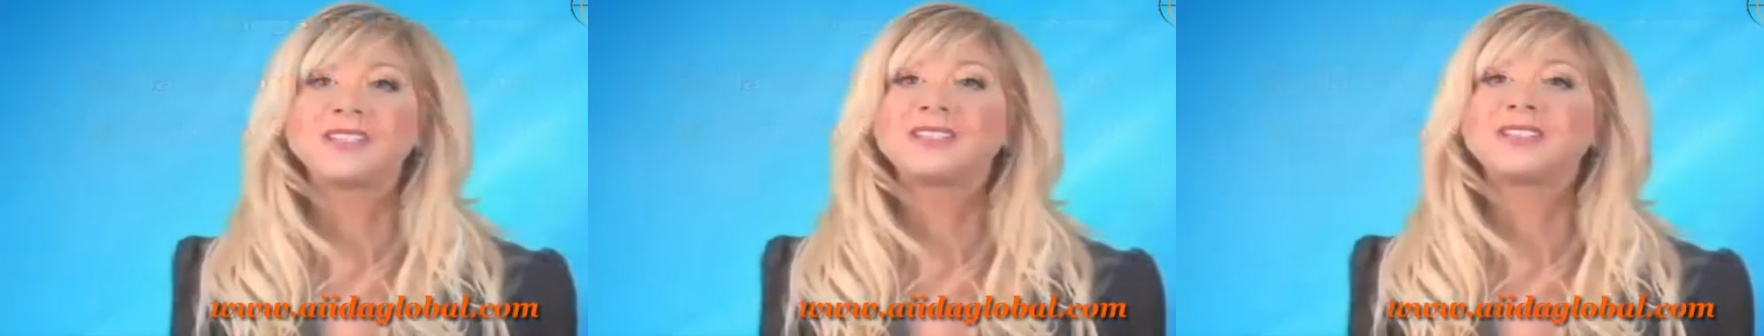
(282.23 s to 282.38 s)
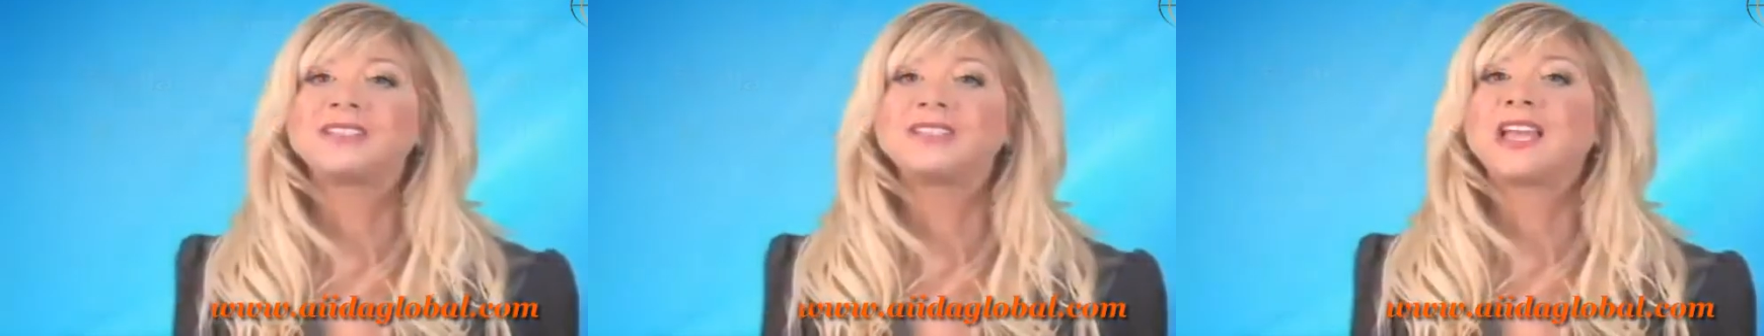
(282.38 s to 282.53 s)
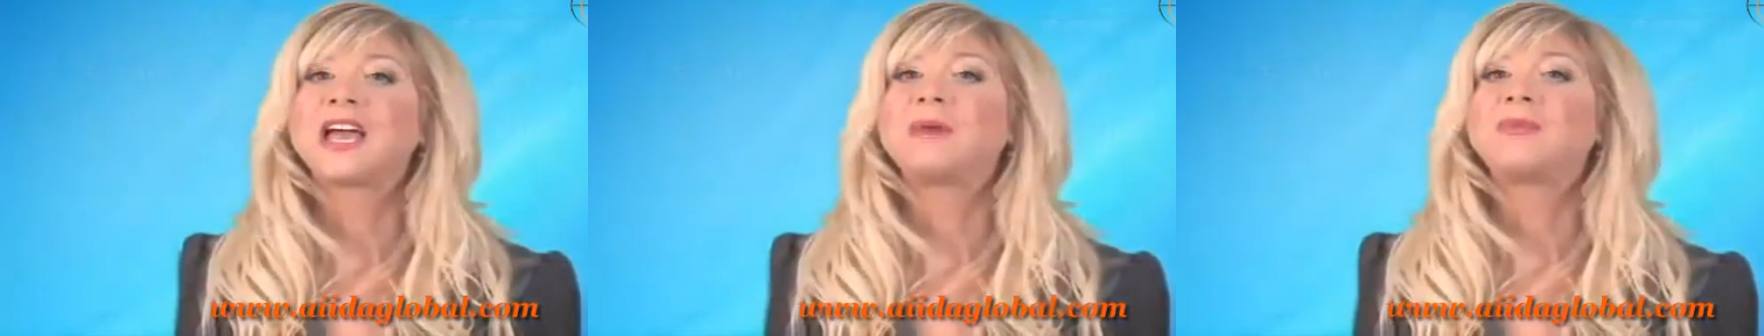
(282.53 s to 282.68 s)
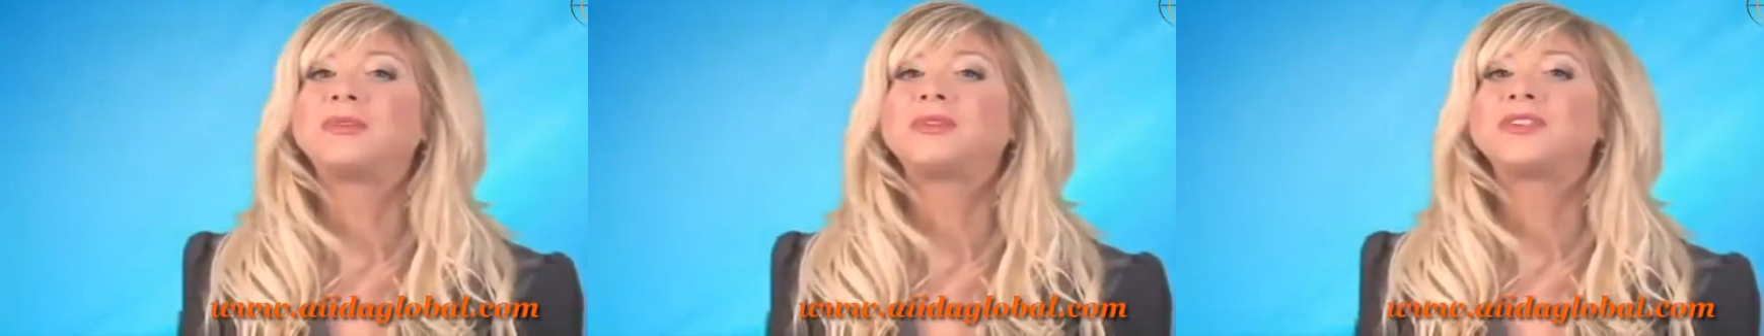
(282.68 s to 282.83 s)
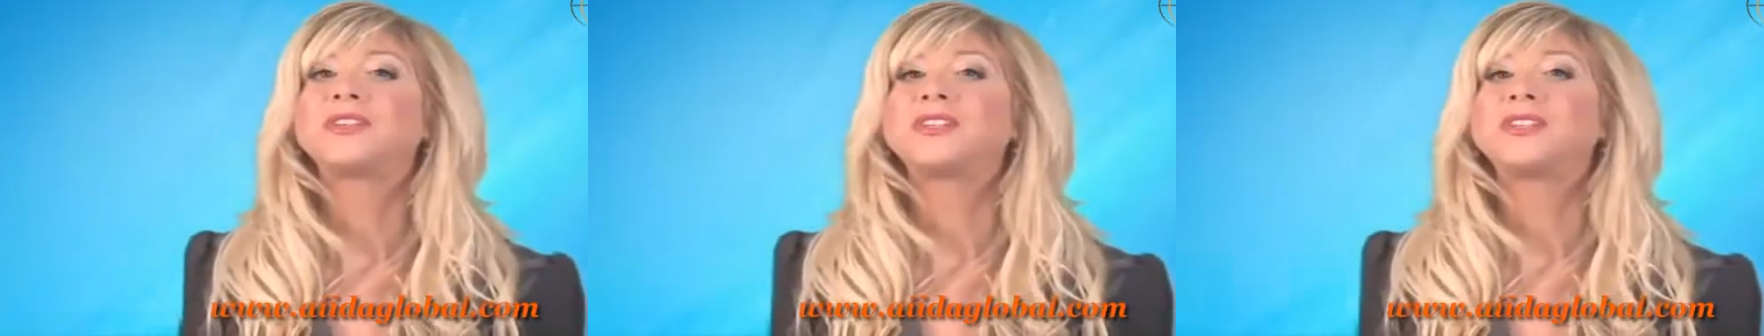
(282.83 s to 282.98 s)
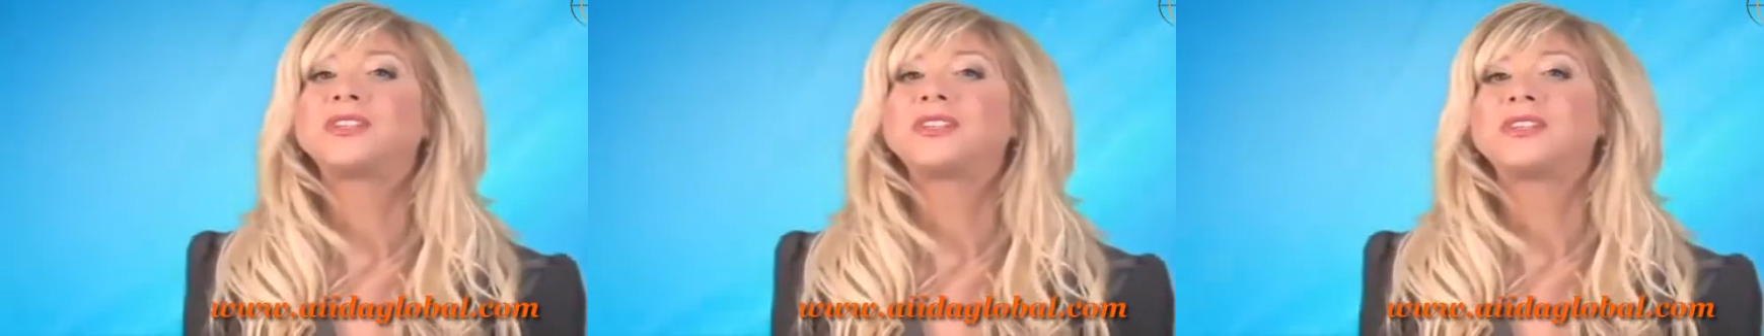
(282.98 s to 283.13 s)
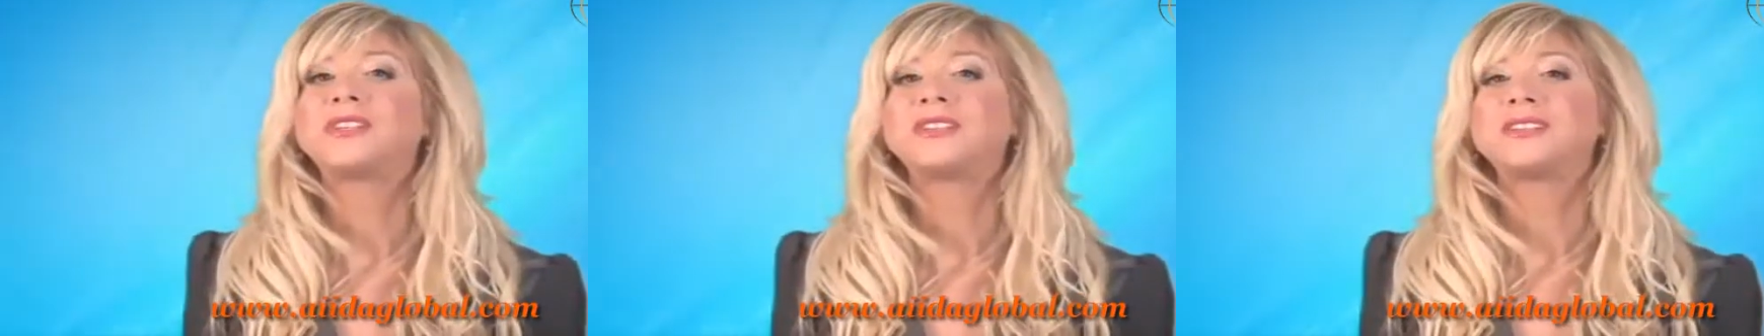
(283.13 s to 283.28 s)

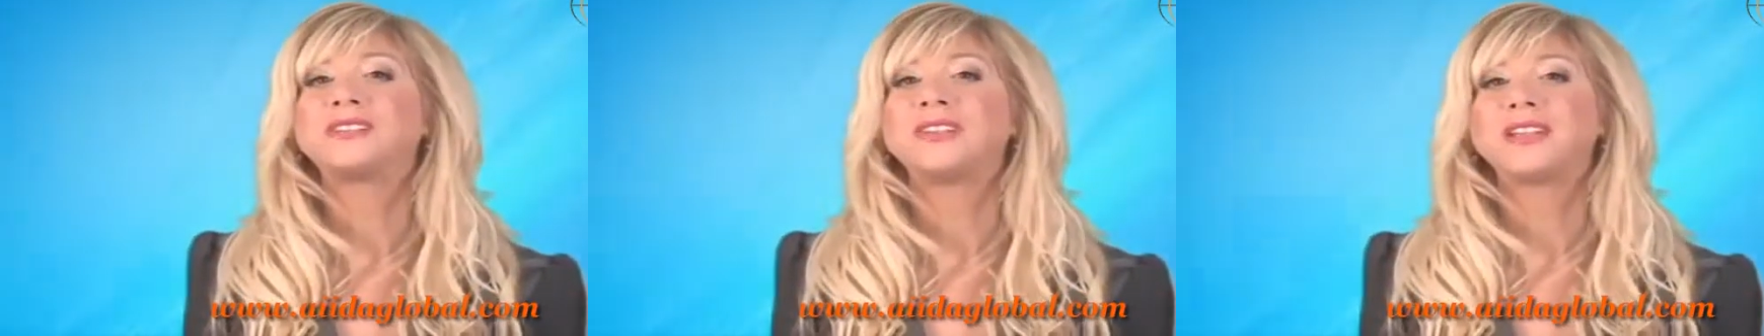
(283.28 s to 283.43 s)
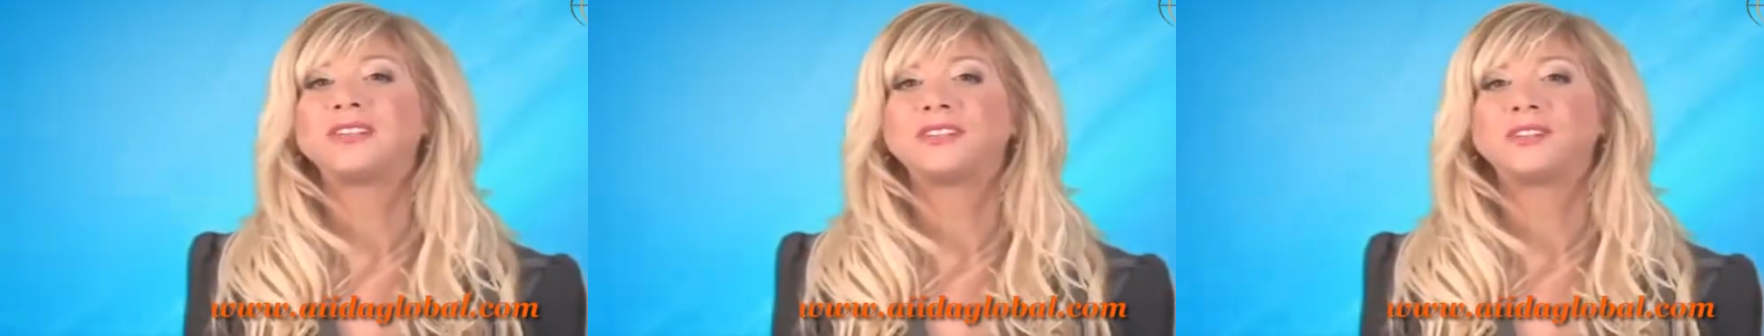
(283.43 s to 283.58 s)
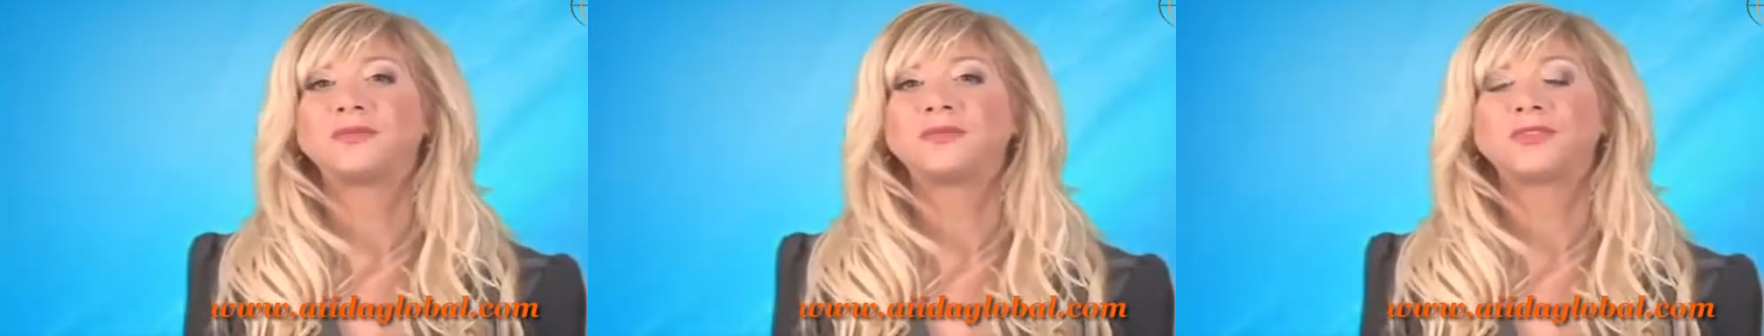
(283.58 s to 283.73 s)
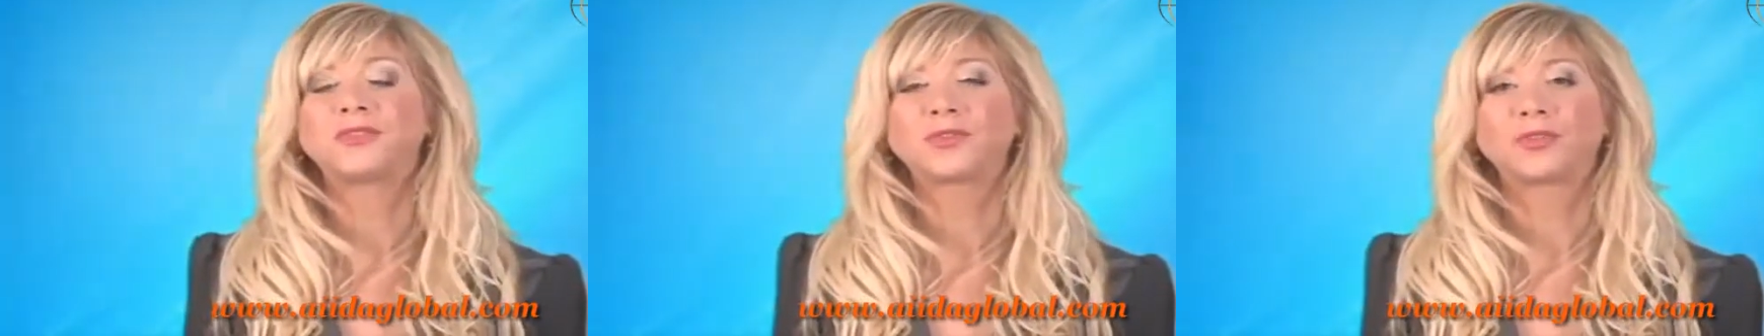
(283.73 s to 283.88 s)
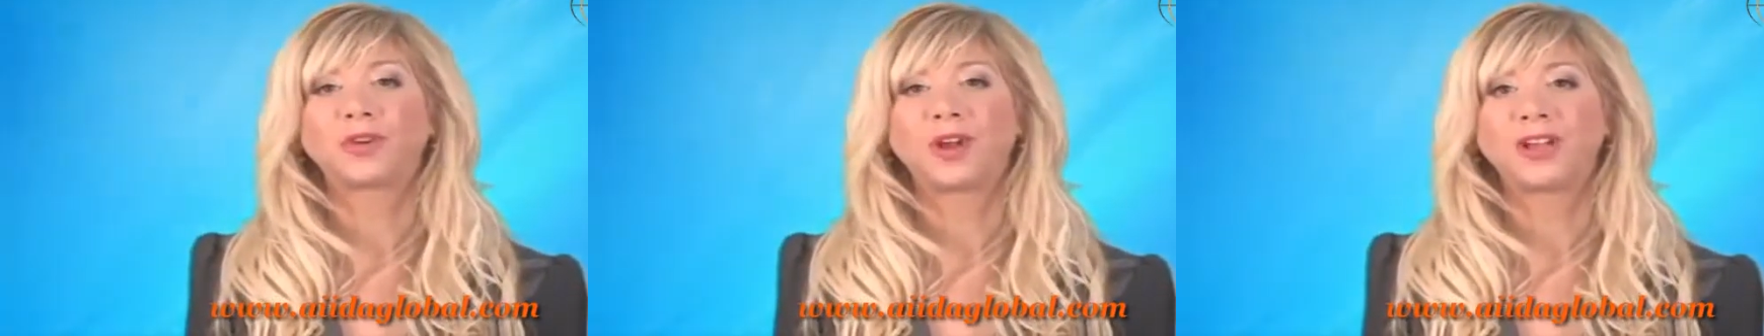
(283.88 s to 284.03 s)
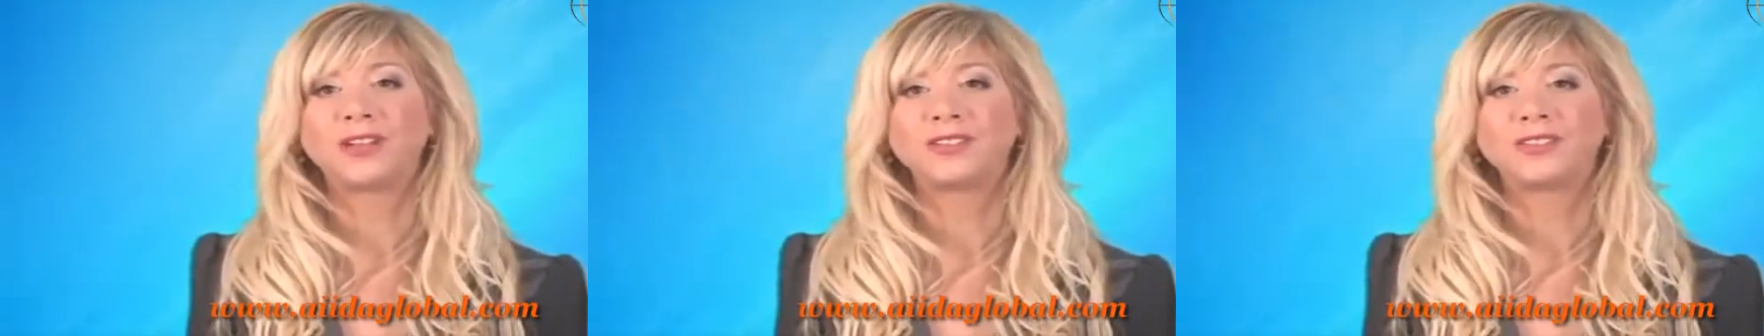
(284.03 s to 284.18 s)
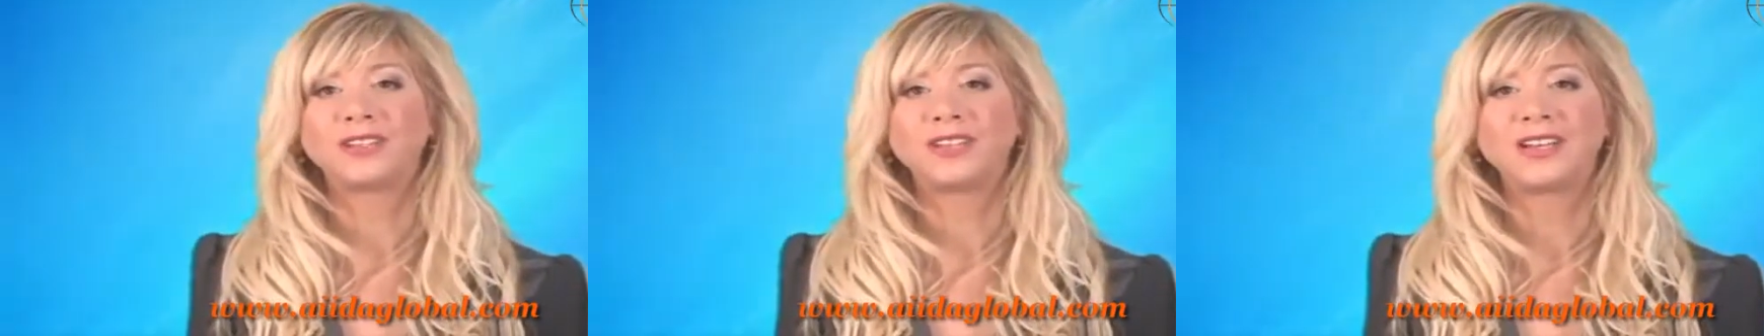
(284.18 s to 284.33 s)
establishes a sense of trust,